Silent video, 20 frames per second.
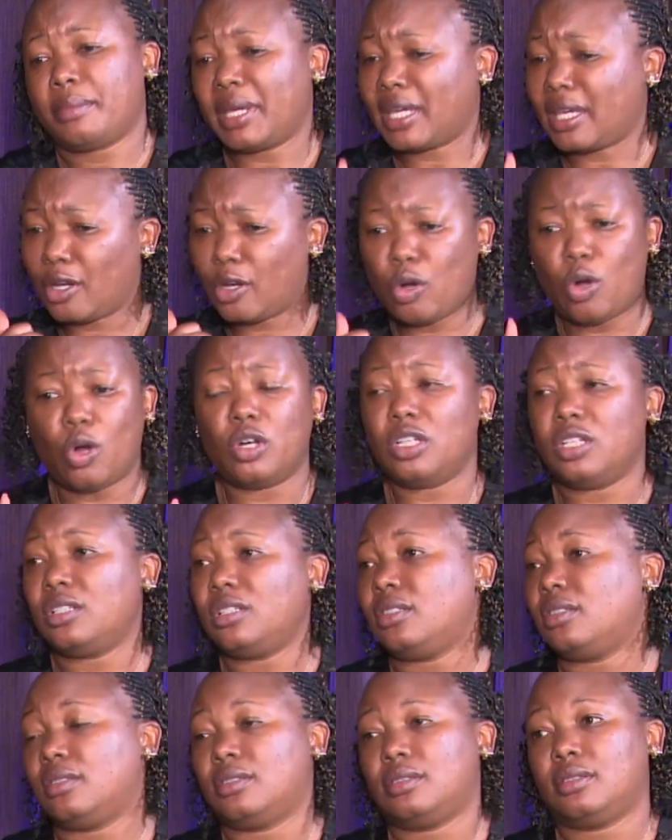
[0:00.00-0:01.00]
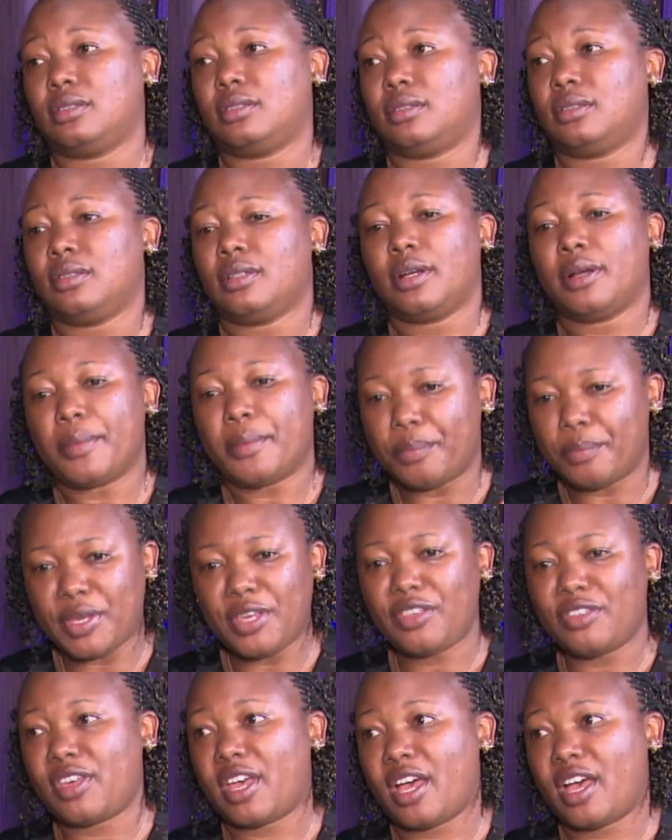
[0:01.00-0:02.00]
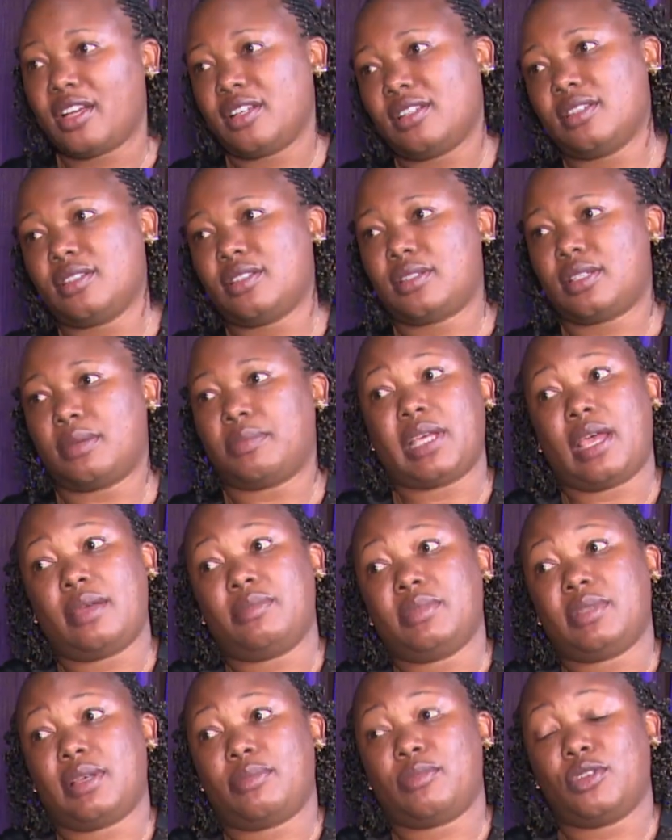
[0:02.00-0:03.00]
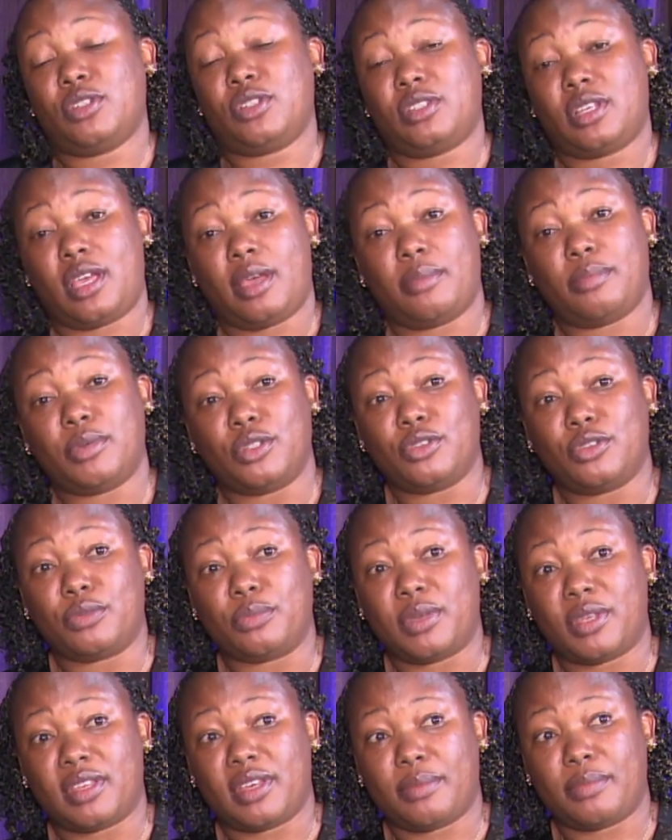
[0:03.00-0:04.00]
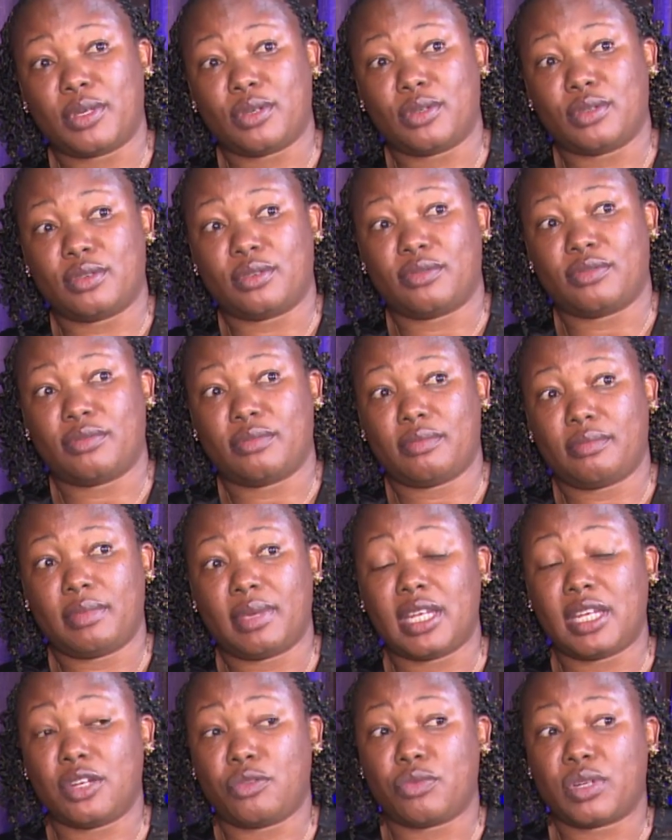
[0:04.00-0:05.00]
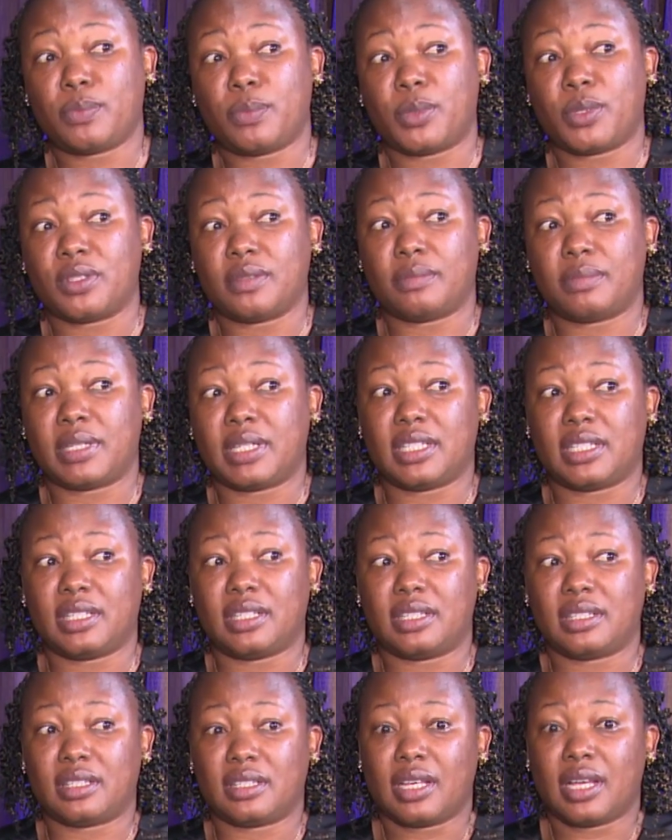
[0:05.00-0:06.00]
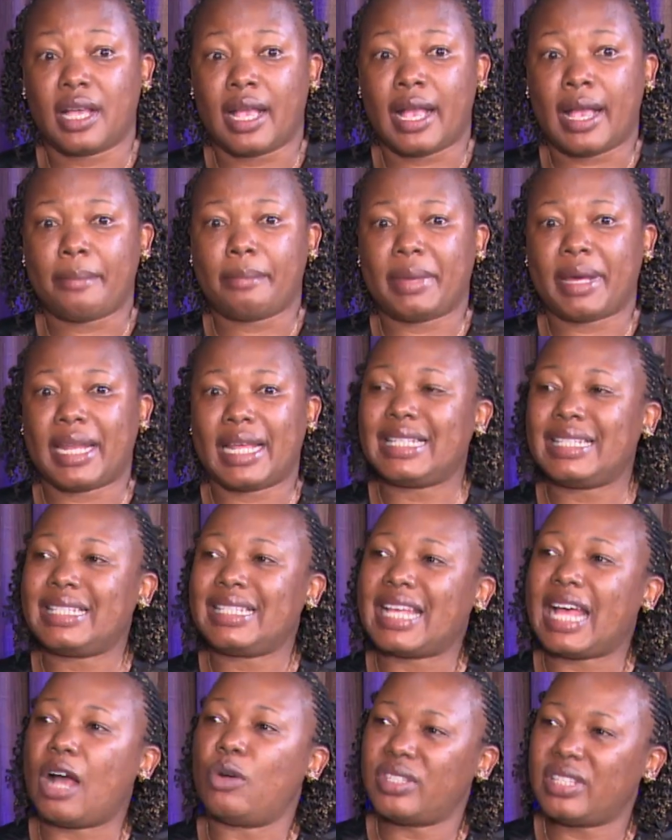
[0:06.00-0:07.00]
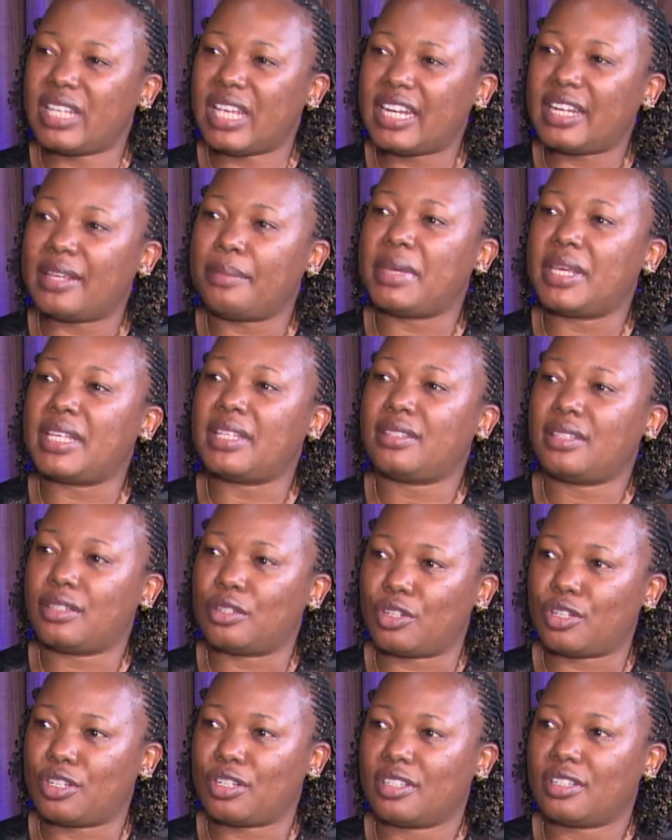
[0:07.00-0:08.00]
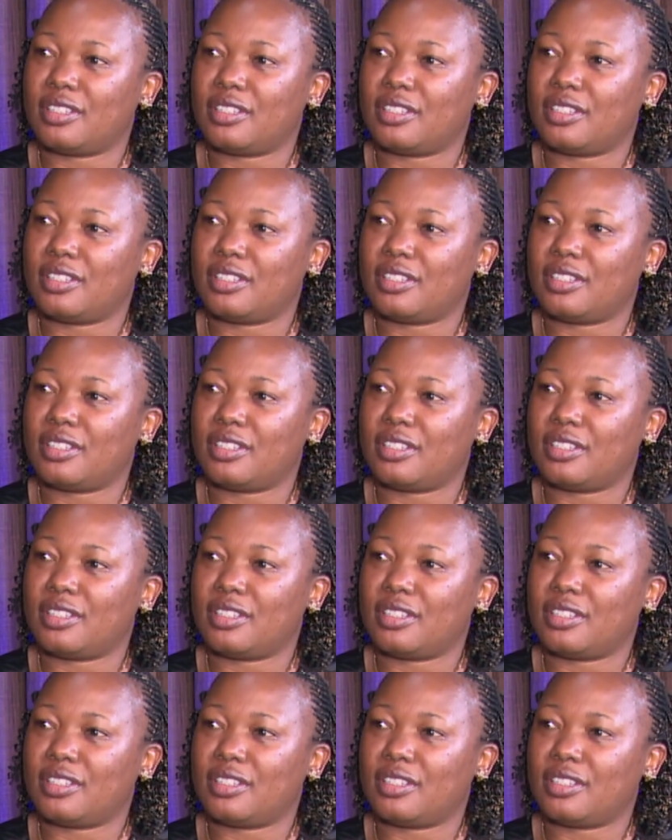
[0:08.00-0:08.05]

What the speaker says: make a call, be there. Sometimes I'm not able to be there because of many responsibilities, but at least I'll send a message.